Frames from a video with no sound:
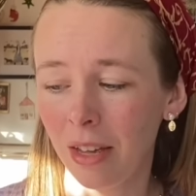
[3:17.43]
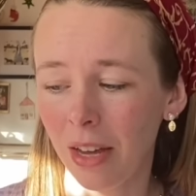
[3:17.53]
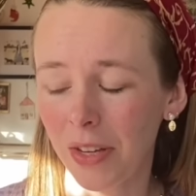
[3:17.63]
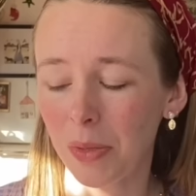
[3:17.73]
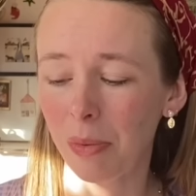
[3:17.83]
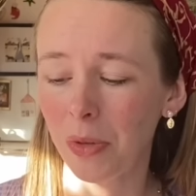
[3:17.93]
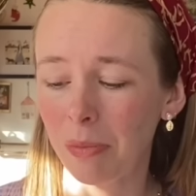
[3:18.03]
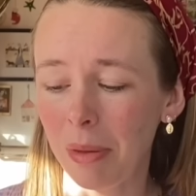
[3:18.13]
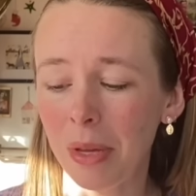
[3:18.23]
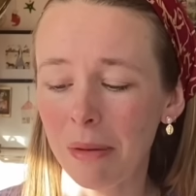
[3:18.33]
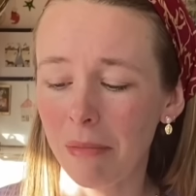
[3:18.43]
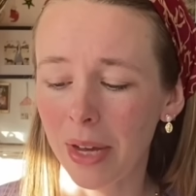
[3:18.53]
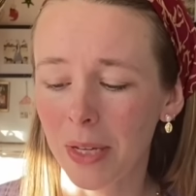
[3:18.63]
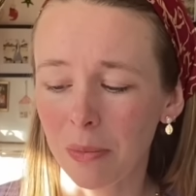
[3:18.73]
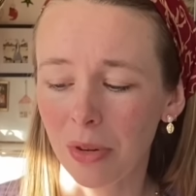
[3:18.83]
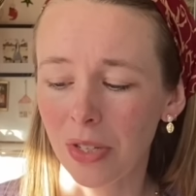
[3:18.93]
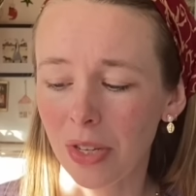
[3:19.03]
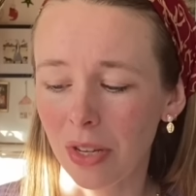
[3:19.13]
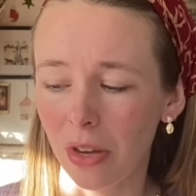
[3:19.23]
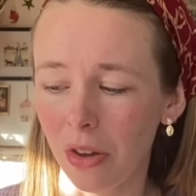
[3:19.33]
suppose maybe in my experience as
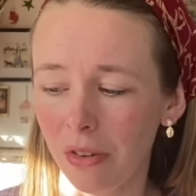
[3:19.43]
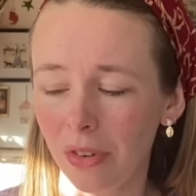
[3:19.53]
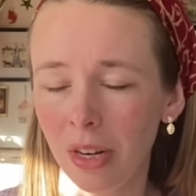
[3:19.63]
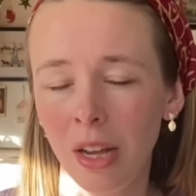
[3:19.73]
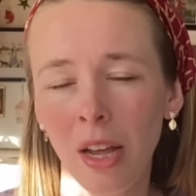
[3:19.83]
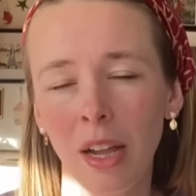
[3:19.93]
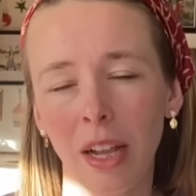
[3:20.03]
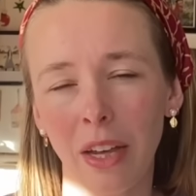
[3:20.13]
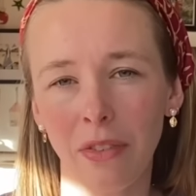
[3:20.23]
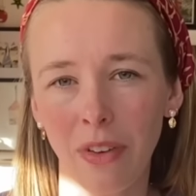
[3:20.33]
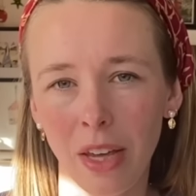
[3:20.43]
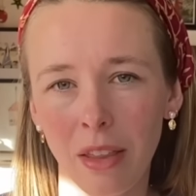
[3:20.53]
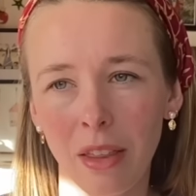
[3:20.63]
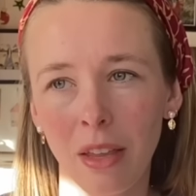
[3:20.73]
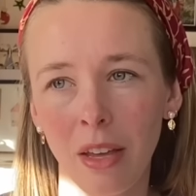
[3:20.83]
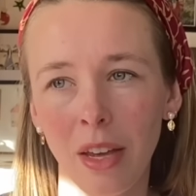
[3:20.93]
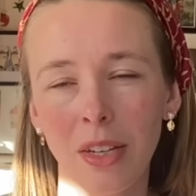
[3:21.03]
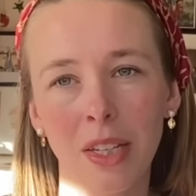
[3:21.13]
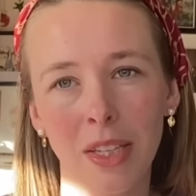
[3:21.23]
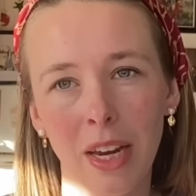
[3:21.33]
a convert, like, faith
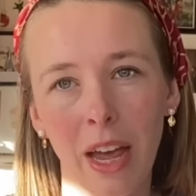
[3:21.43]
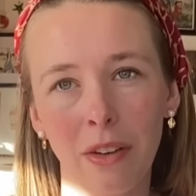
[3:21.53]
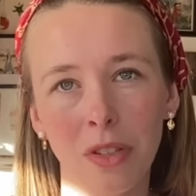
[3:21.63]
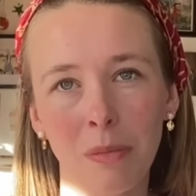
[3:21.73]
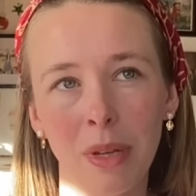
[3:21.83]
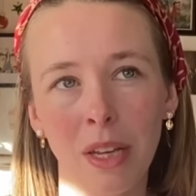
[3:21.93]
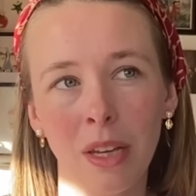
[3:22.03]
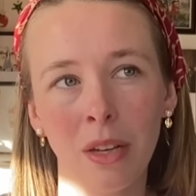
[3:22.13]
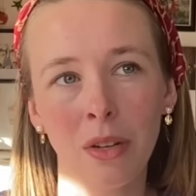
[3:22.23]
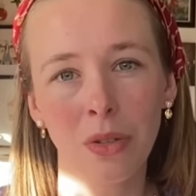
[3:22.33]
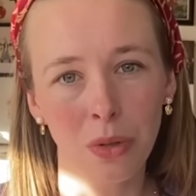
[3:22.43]
doesn't have to be too